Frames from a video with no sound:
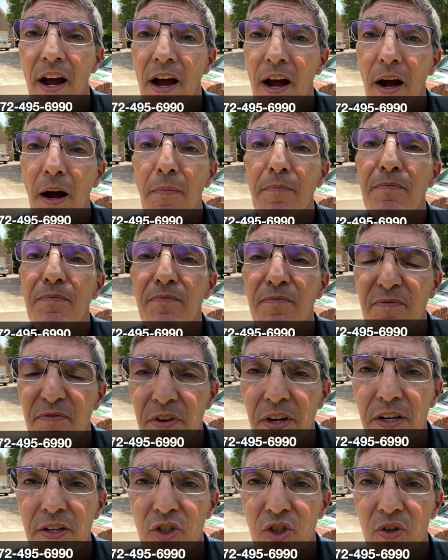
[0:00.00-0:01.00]
Uh,
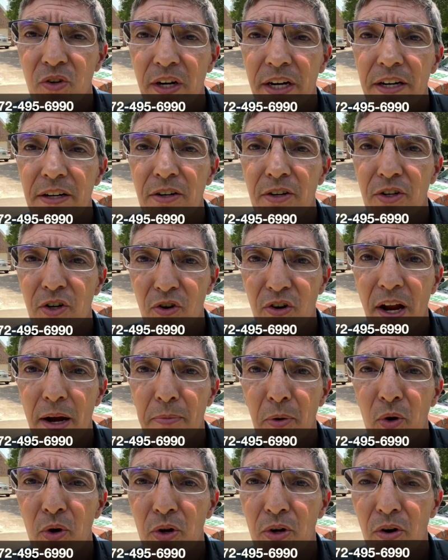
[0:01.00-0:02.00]
Village Green, your
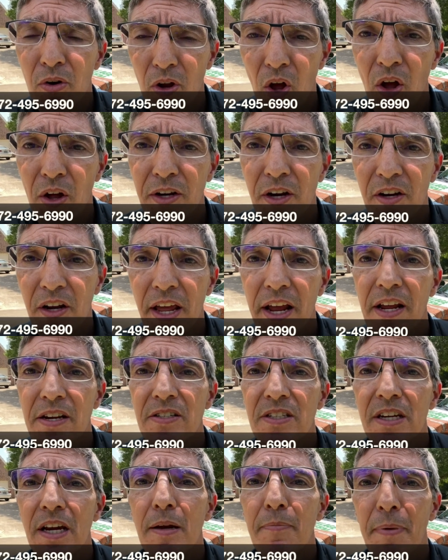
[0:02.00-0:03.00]
neighborhood lawn and
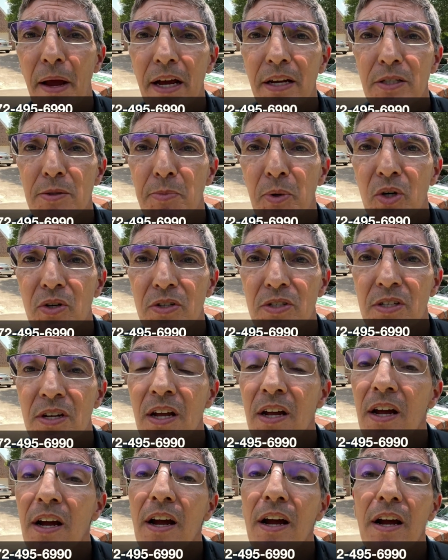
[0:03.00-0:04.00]
landscape experts.
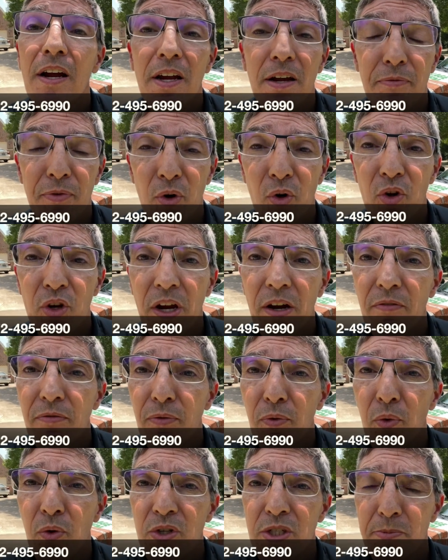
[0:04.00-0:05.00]
If you're looking
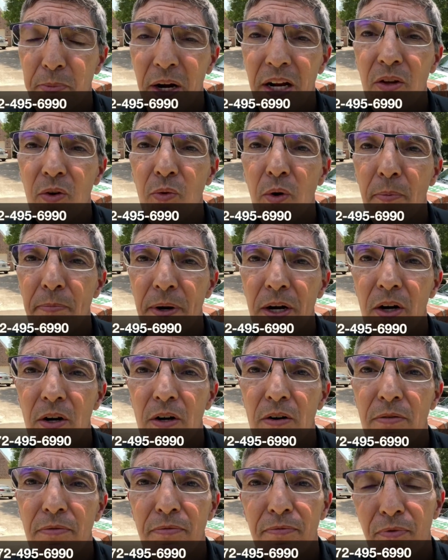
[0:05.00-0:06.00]
for sprinkler
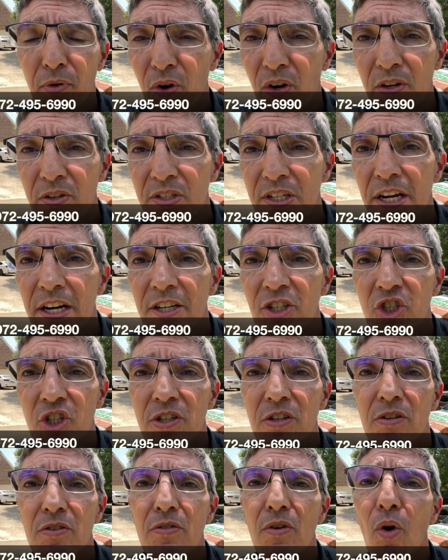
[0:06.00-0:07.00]
repair,
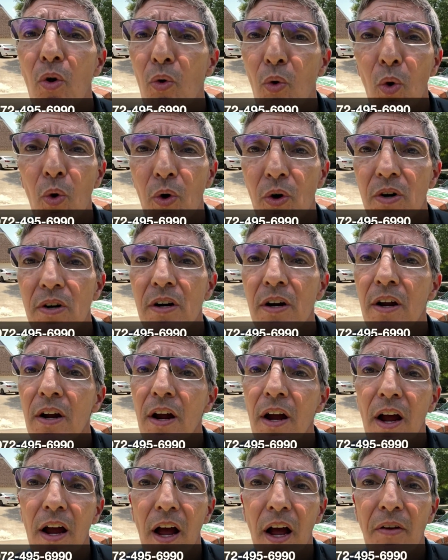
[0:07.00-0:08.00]
fertilization, or
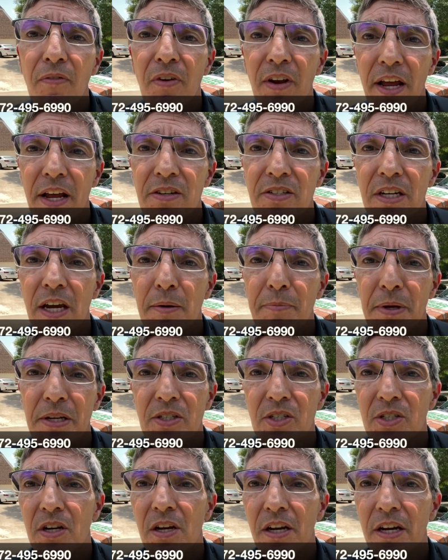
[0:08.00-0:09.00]
uh, landscape
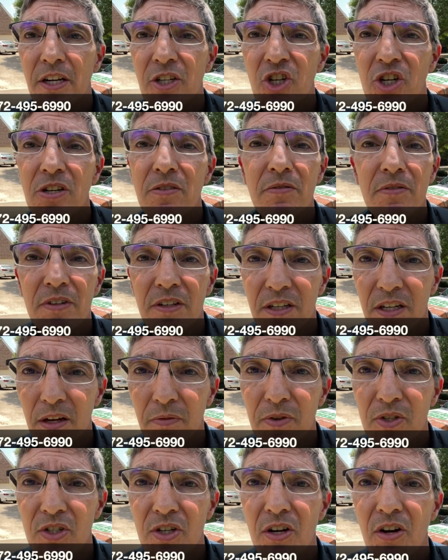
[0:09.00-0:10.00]
installation, give
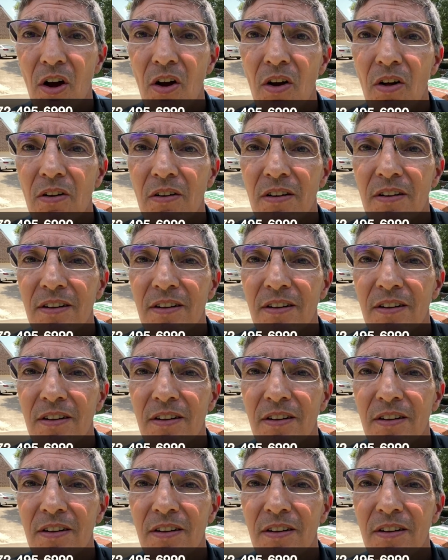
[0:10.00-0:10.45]
us a call.